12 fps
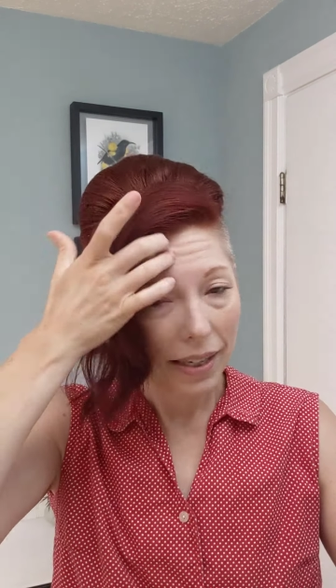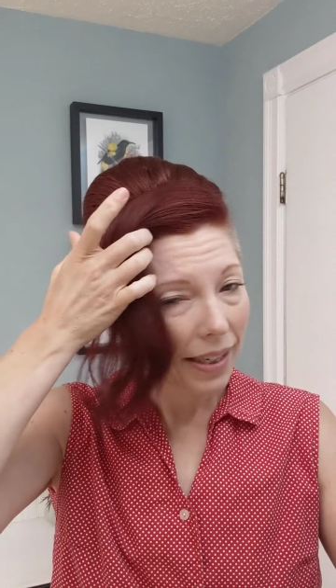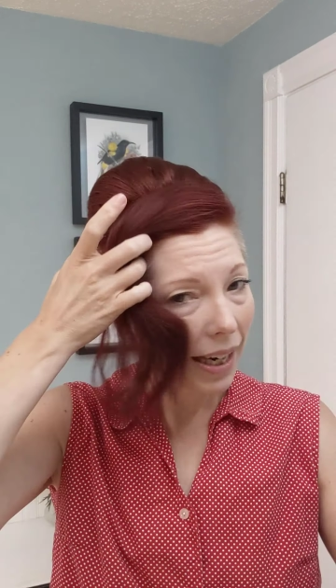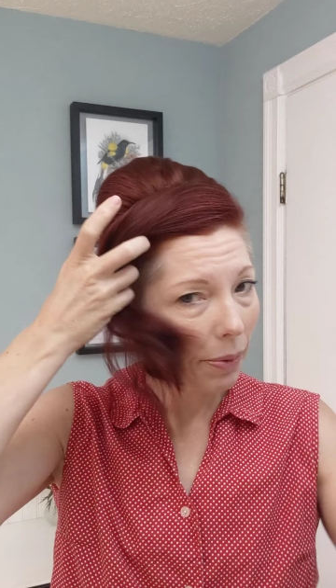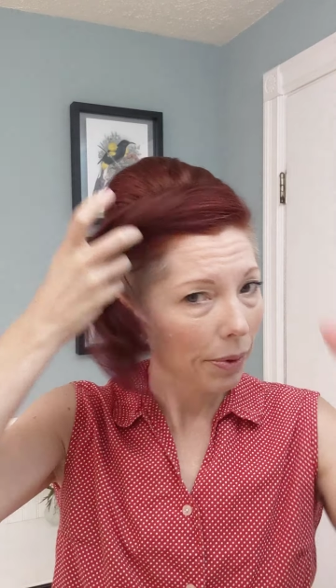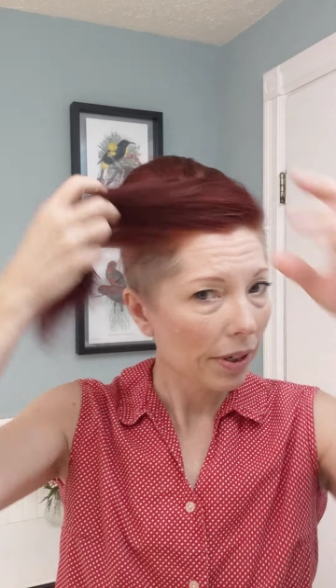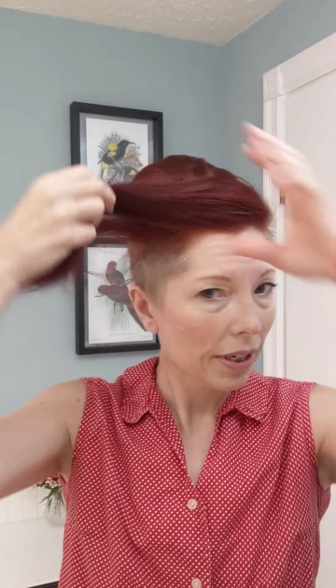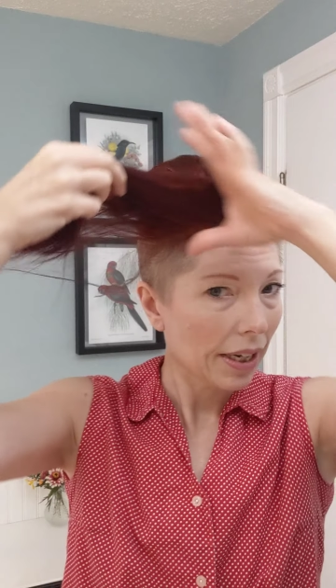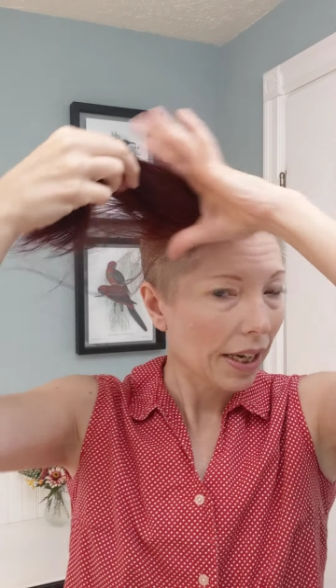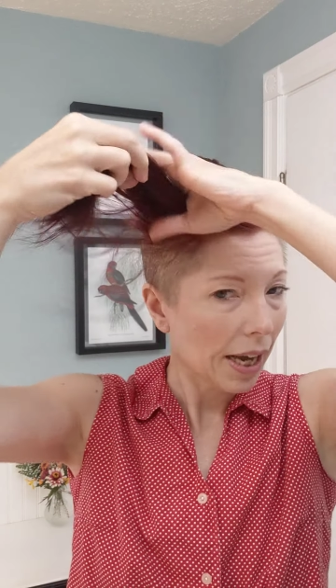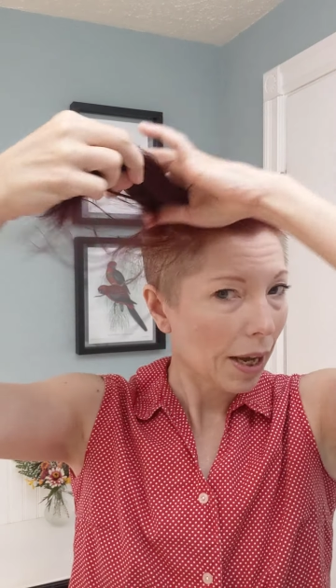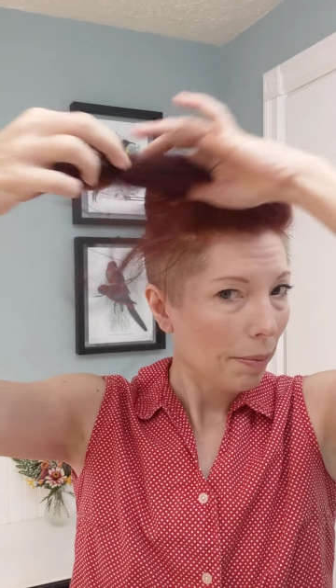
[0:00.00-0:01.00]
Now we're
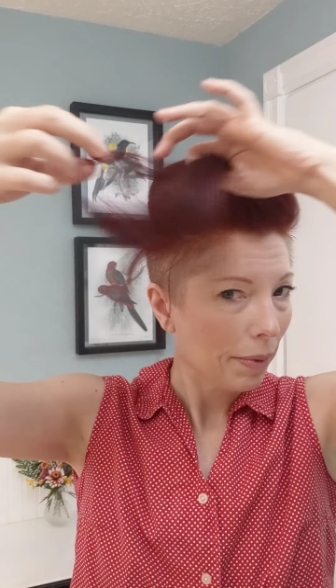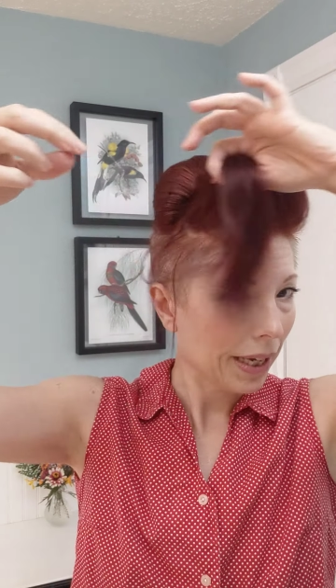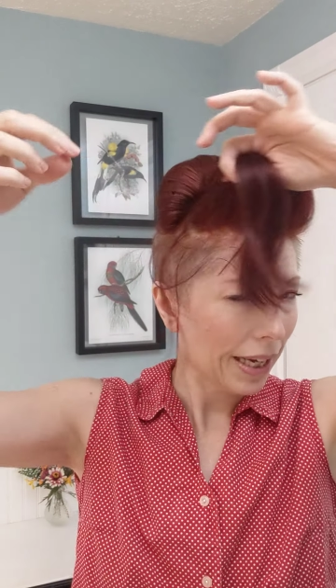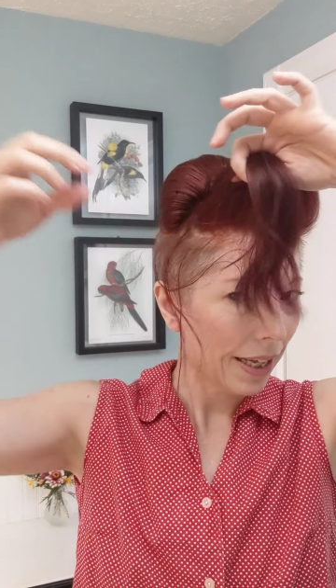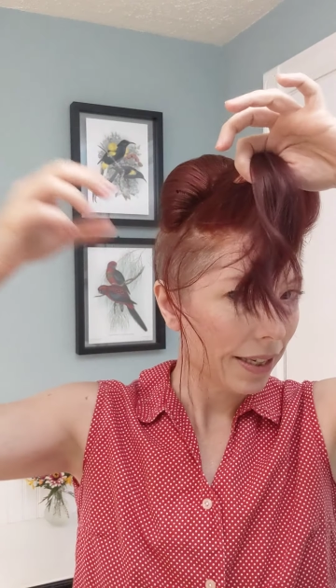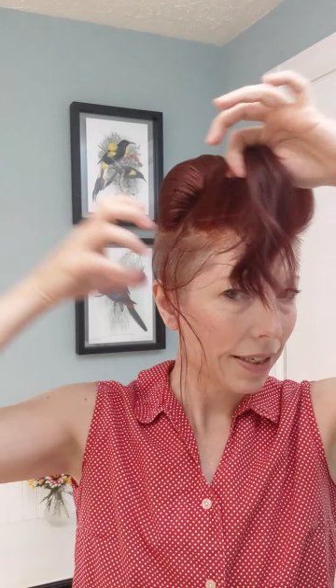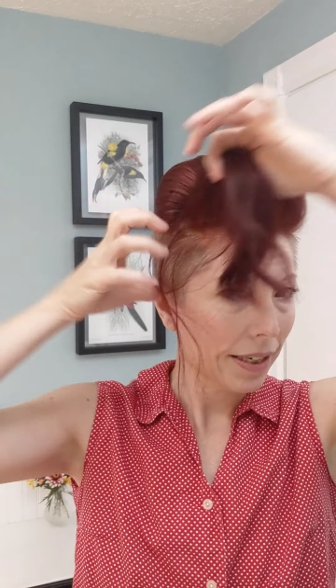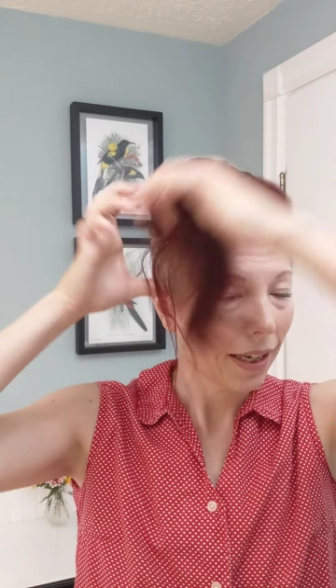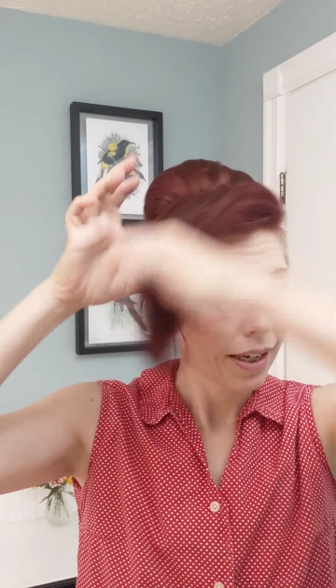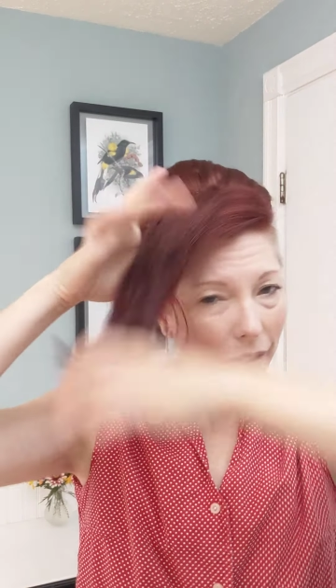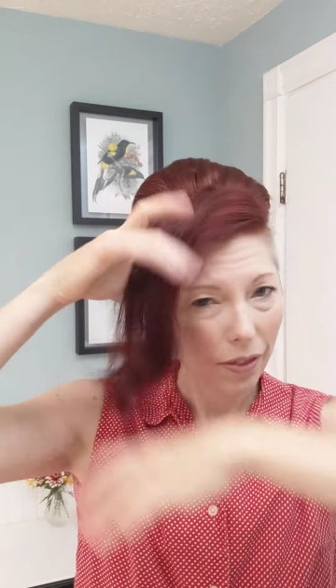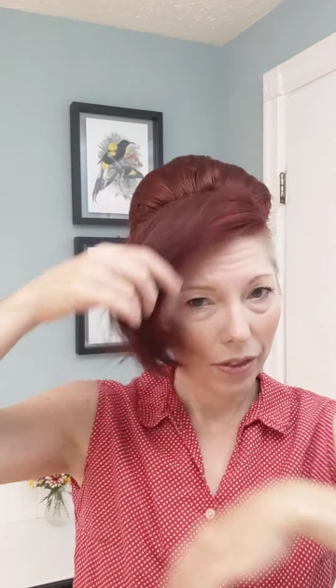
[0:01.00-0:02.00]
going to get
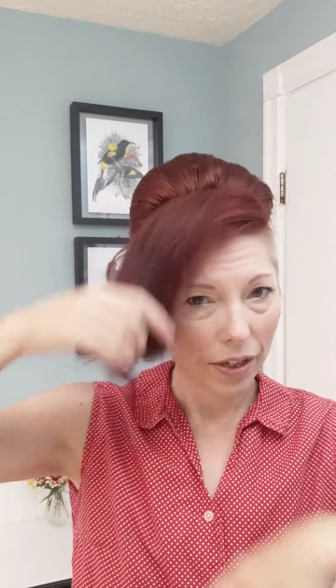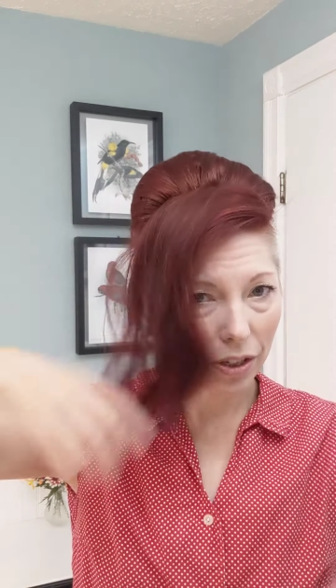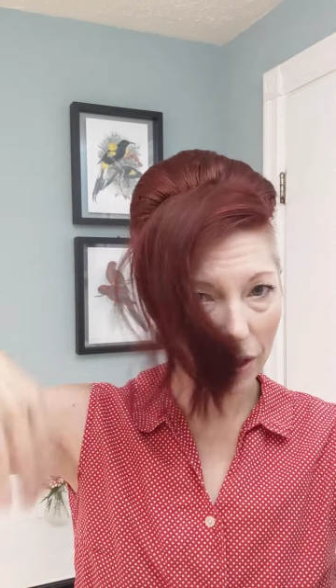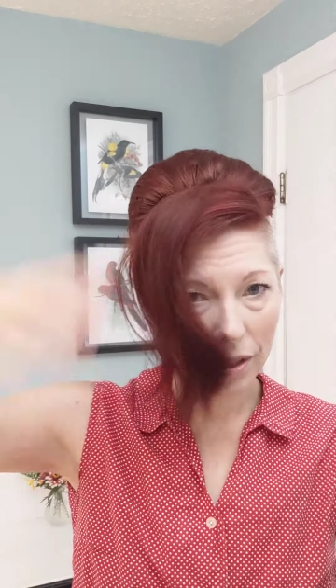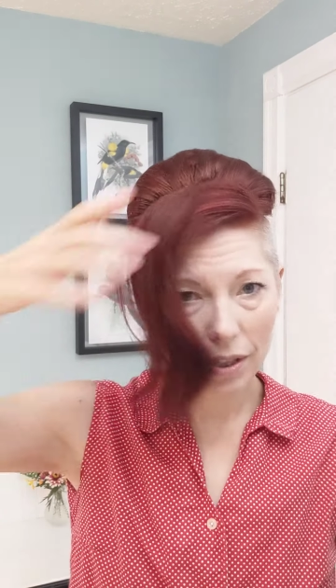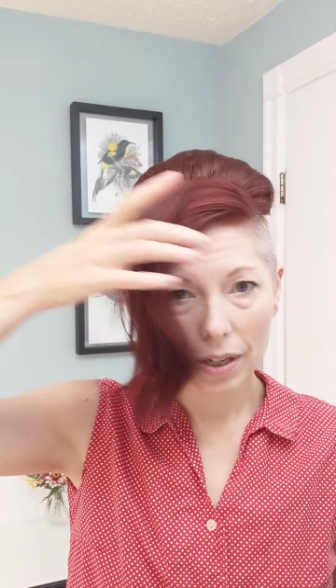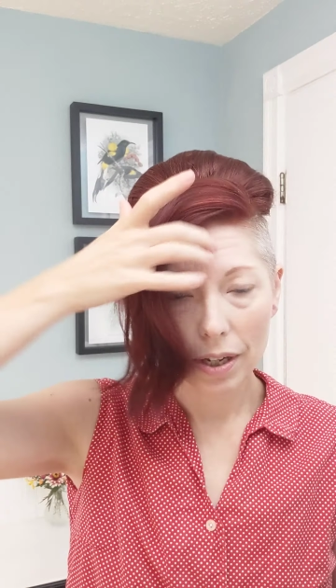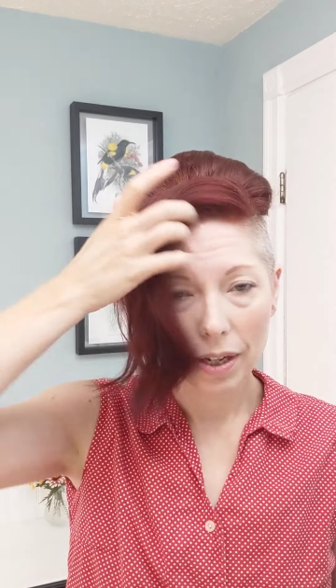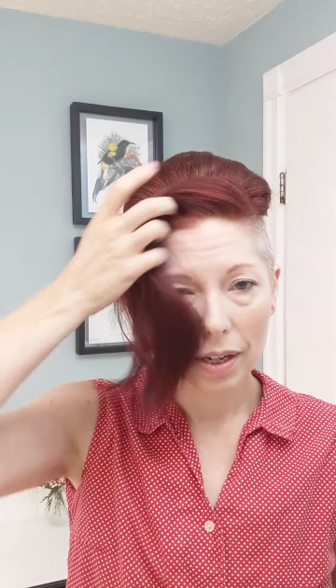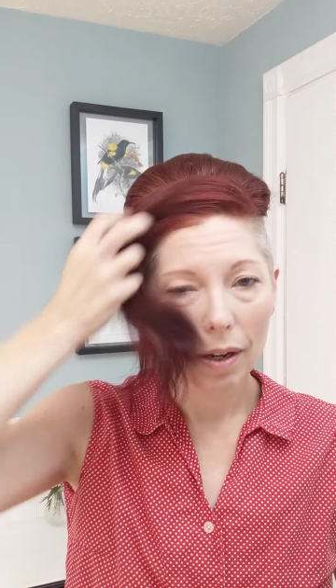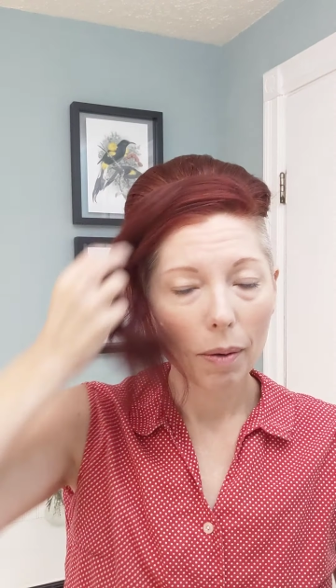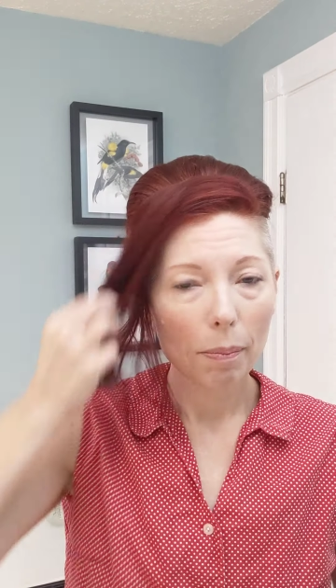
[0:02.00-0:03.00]
this
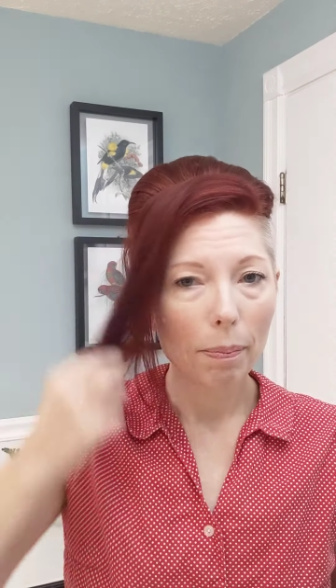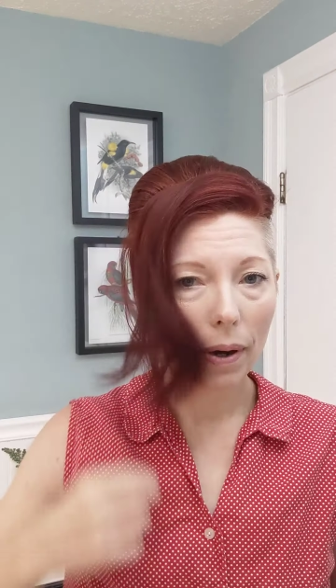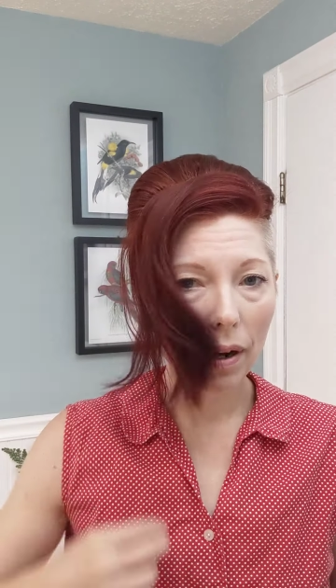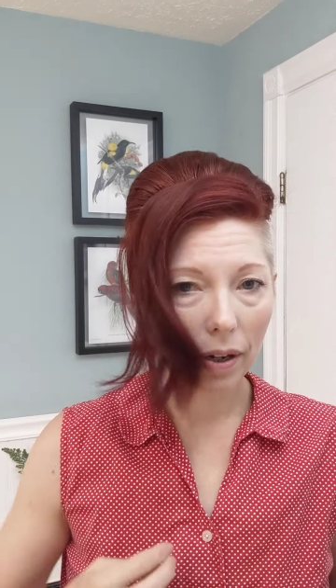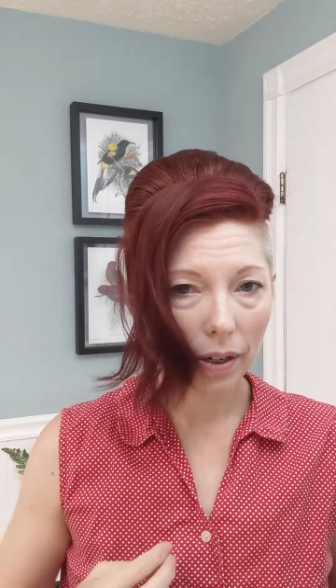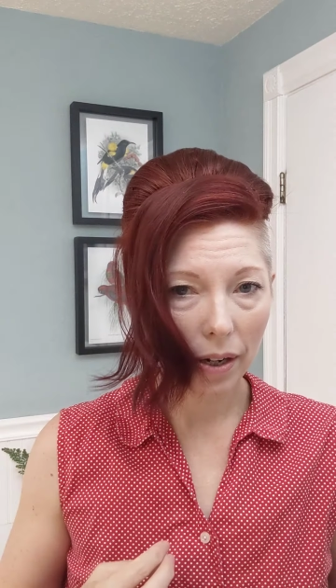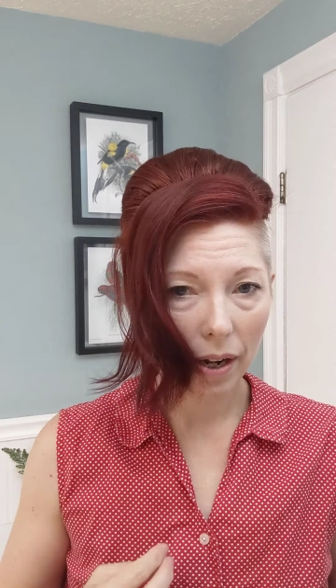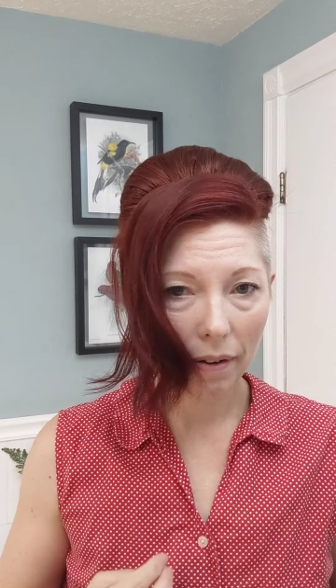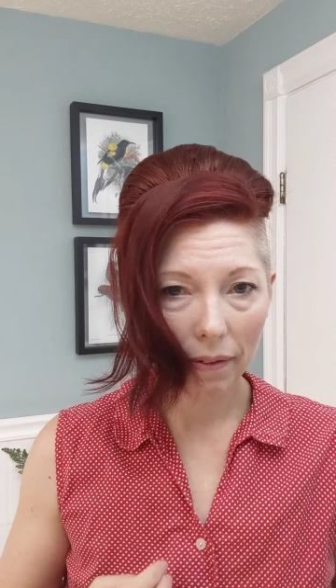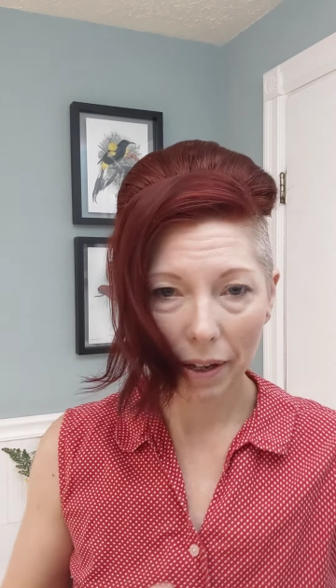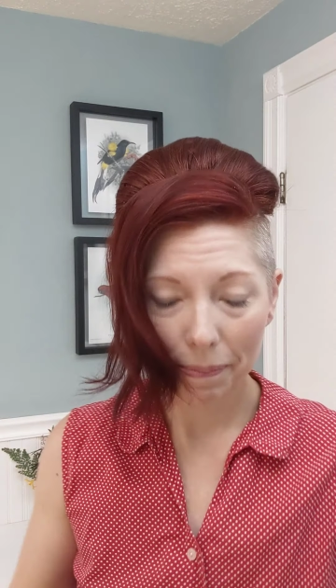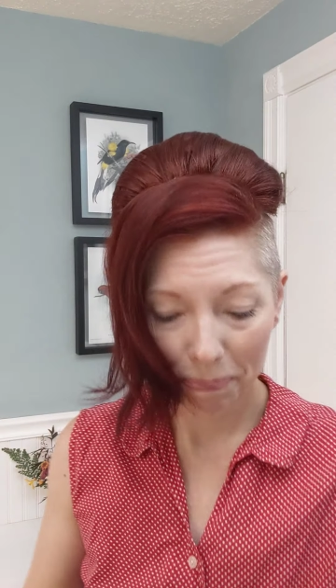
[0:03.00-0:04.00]
part
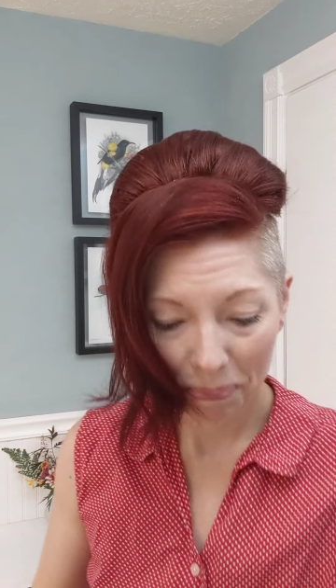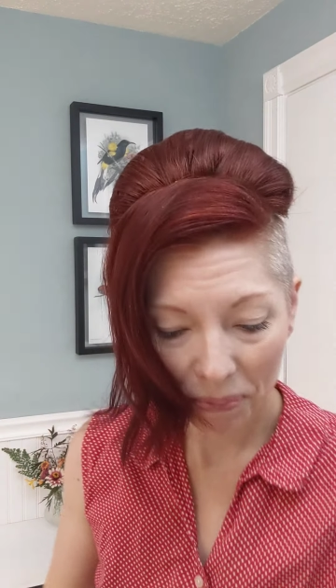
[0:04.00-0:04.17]
of it.